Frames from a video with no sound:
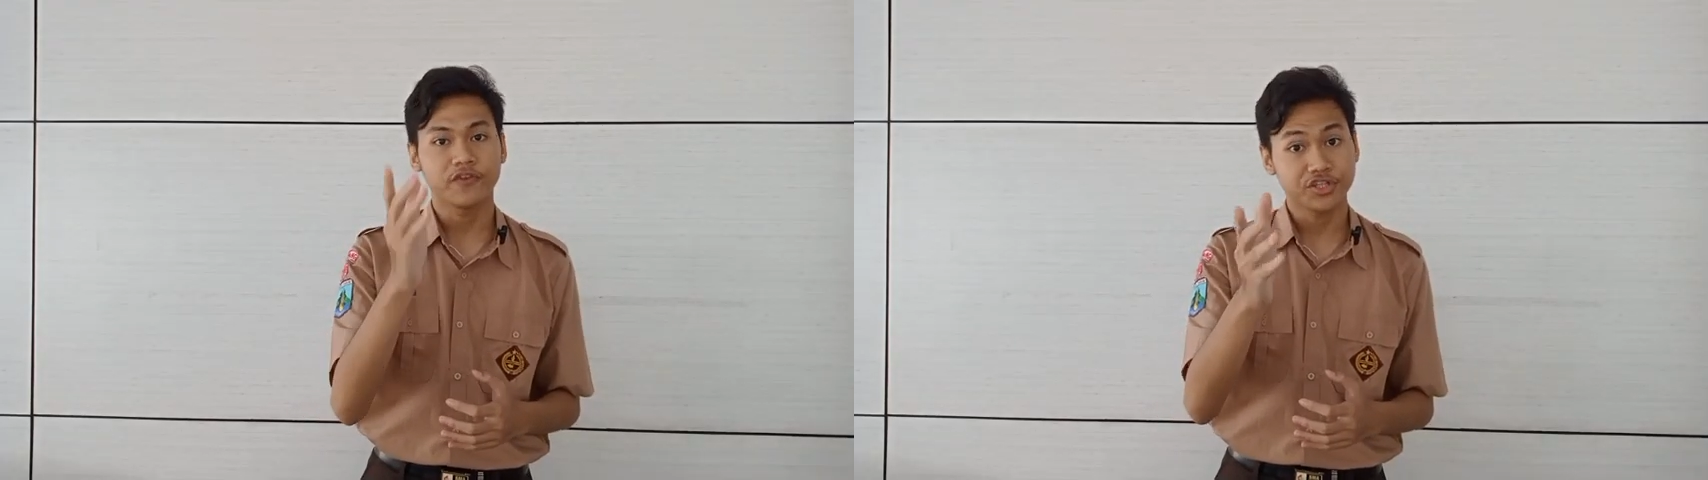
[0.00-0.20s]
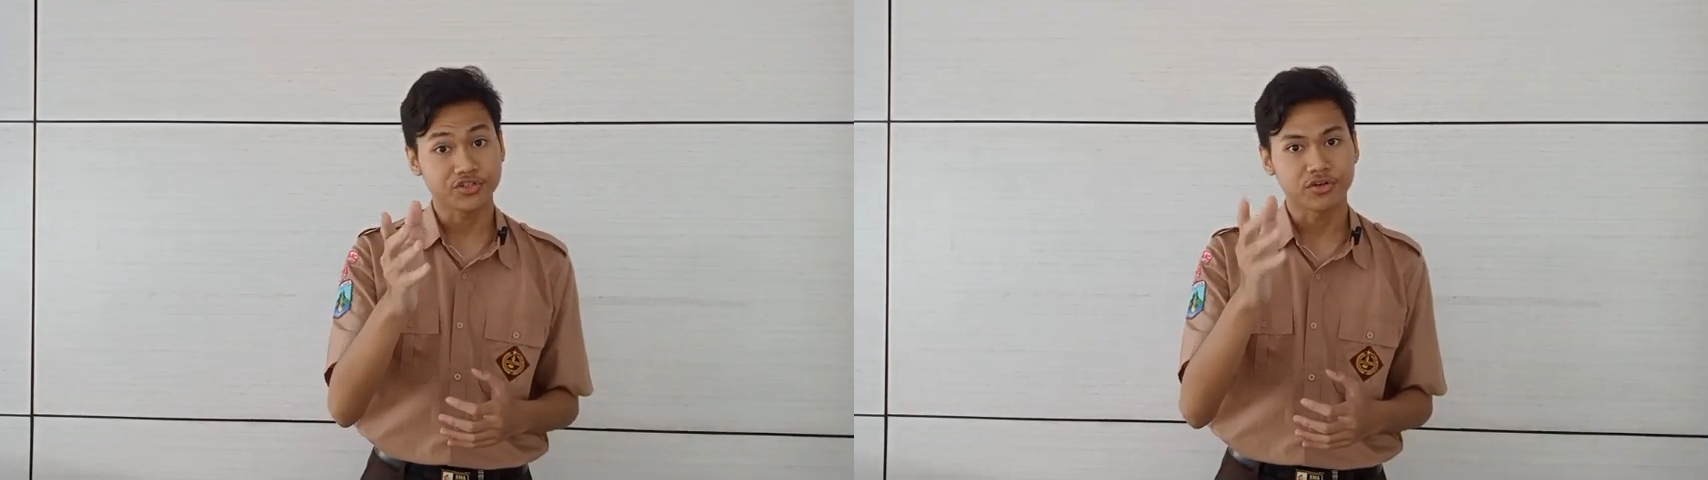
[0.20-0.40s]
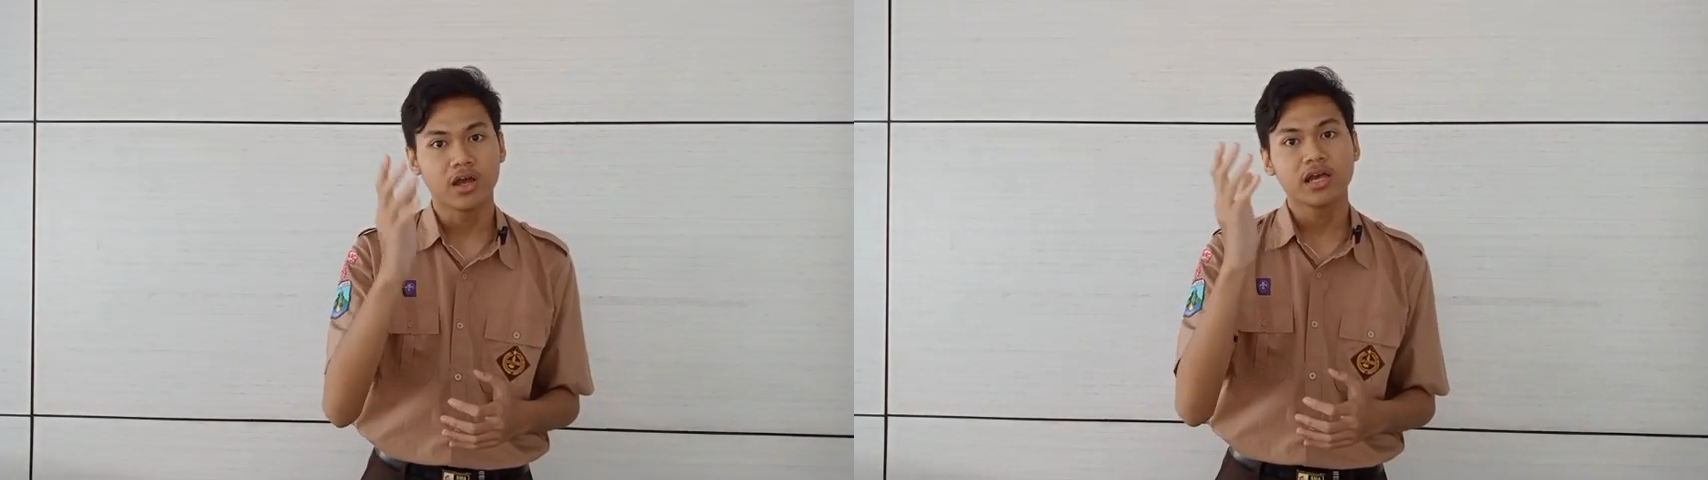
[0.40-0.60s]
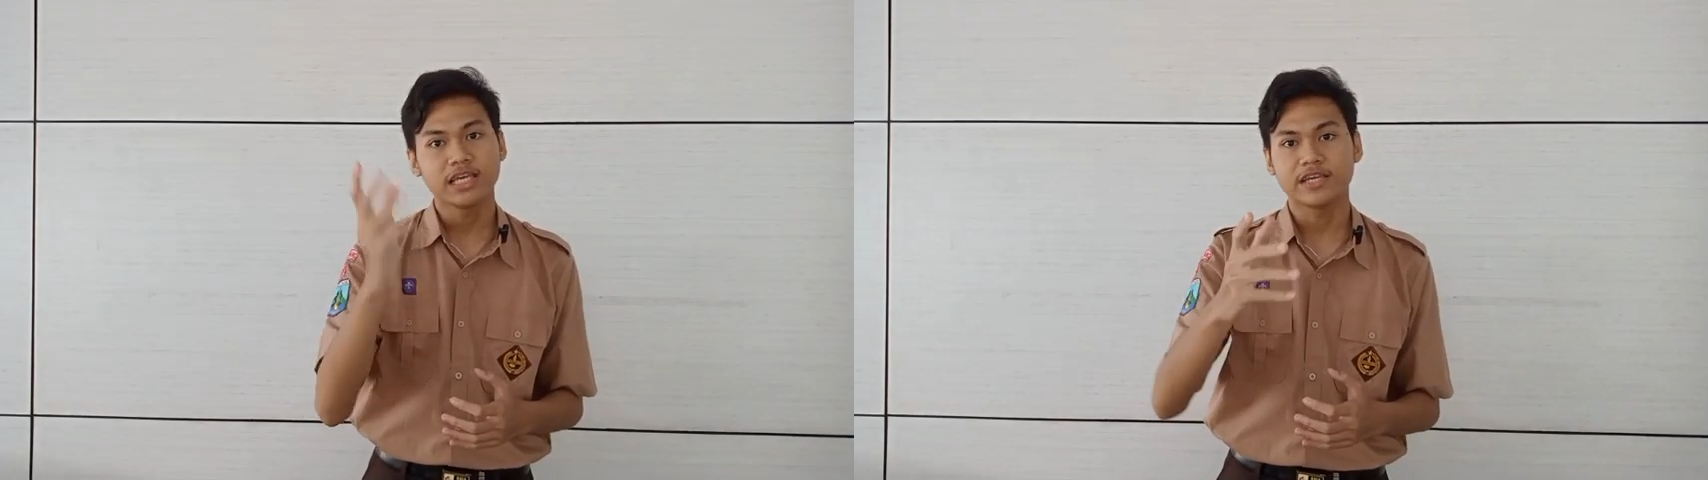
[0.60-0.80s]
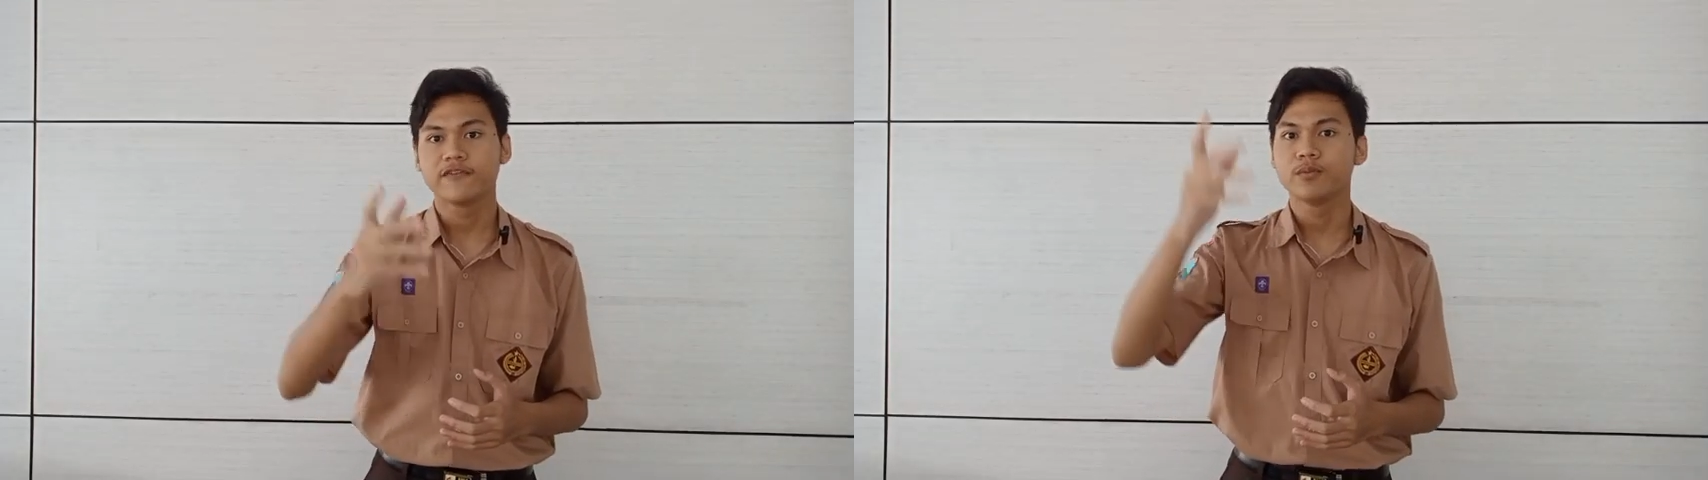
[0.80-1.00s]
future
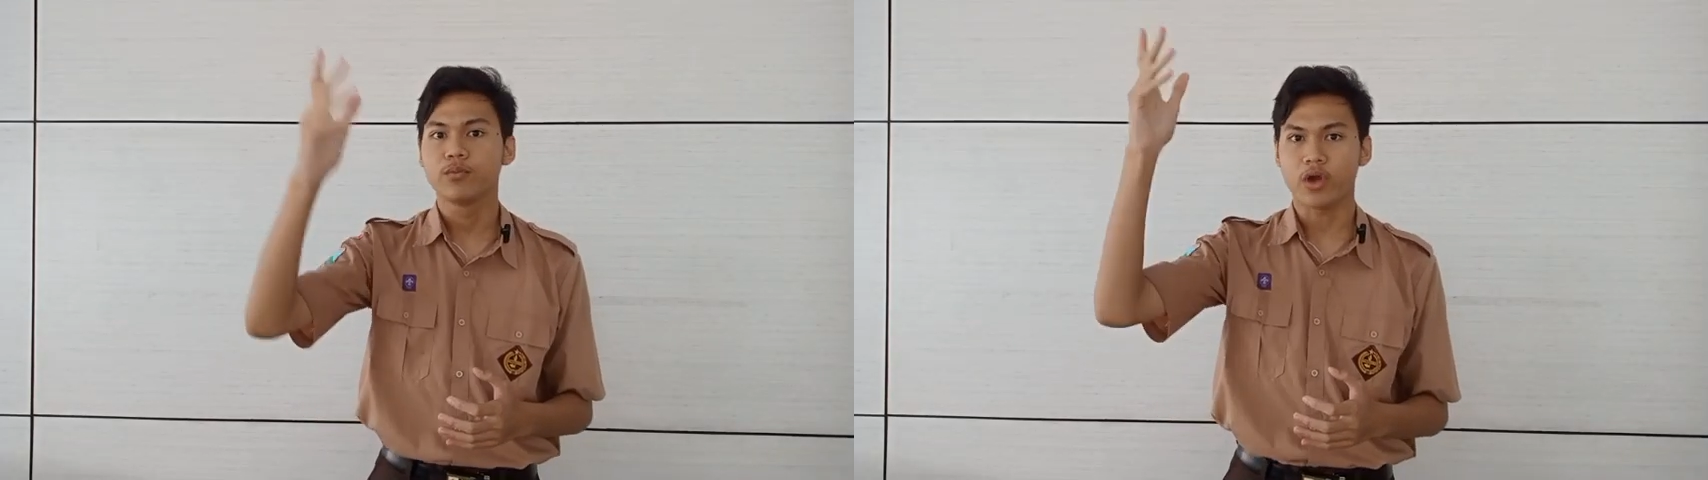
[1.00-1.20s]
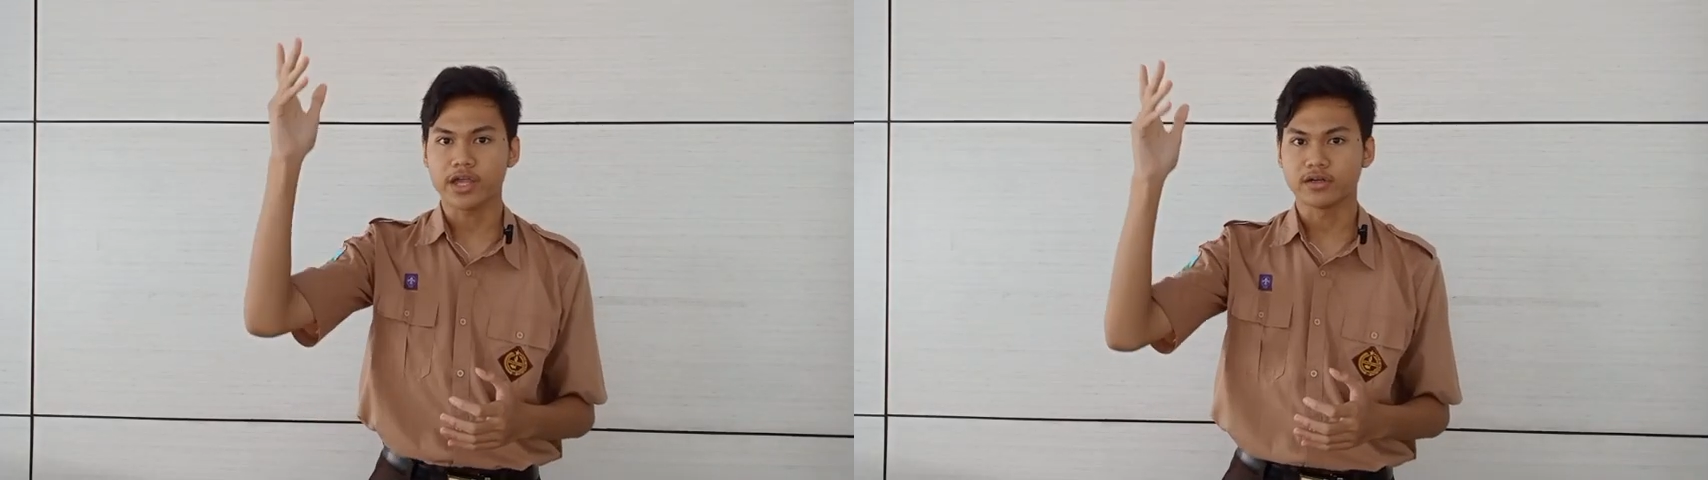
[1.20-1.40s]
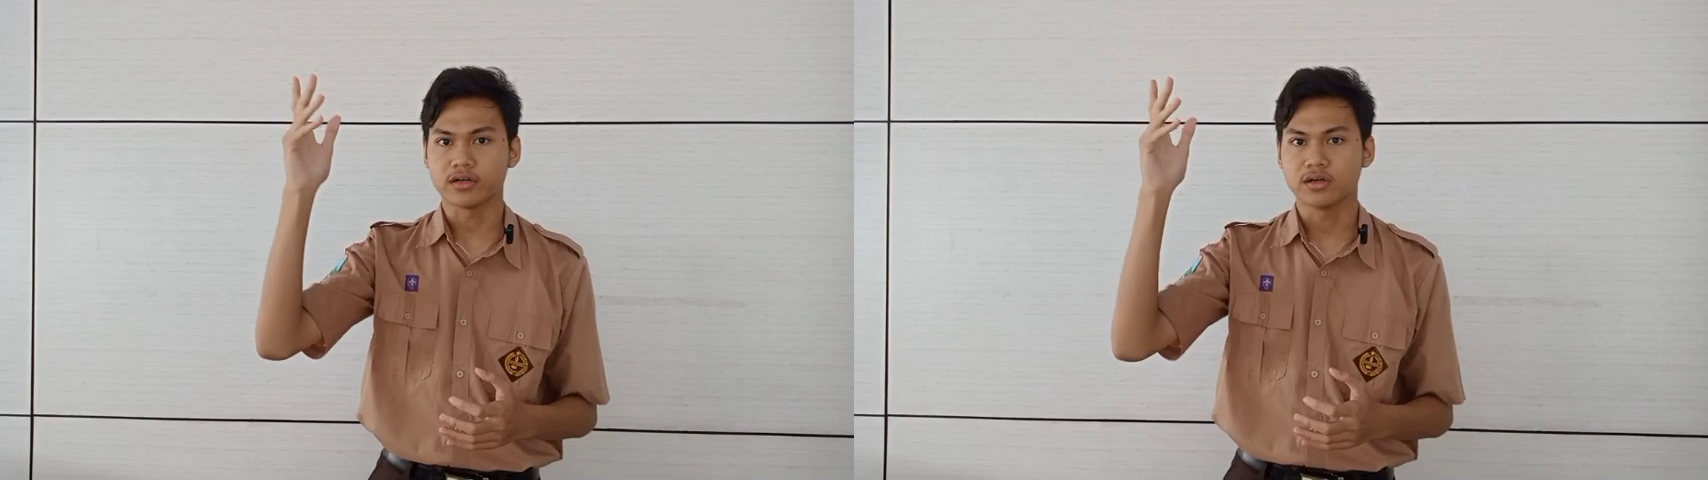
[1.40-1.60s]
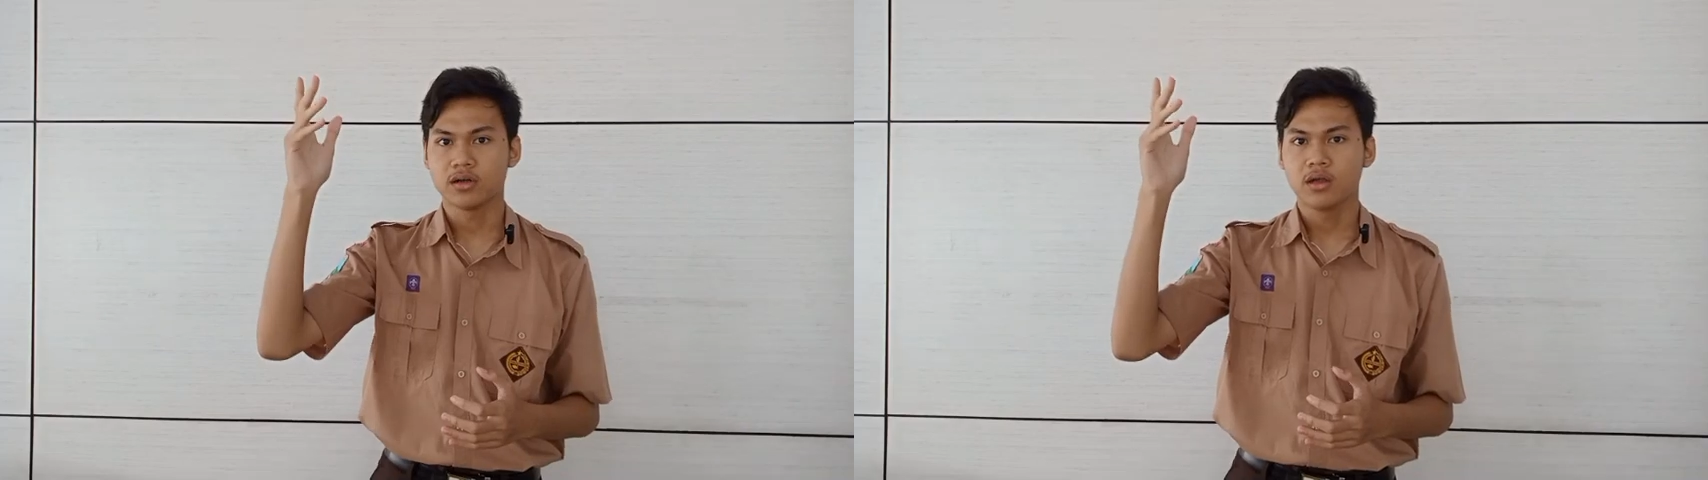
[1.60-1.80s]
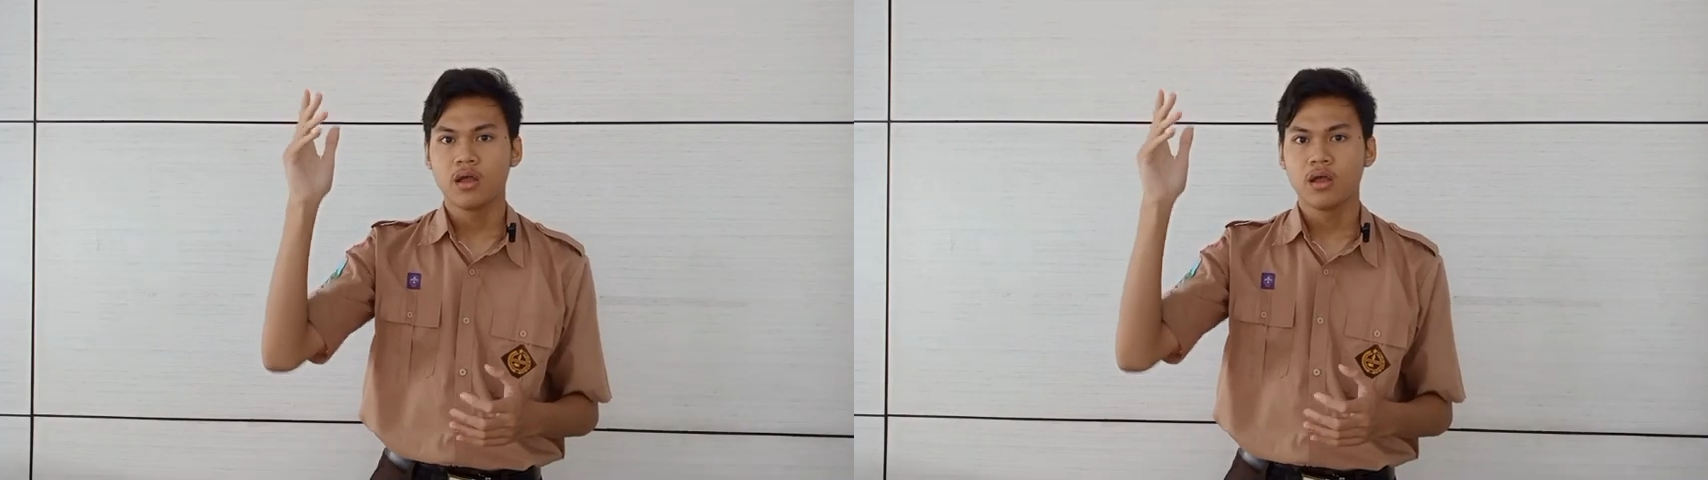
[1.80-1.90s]
even brighter.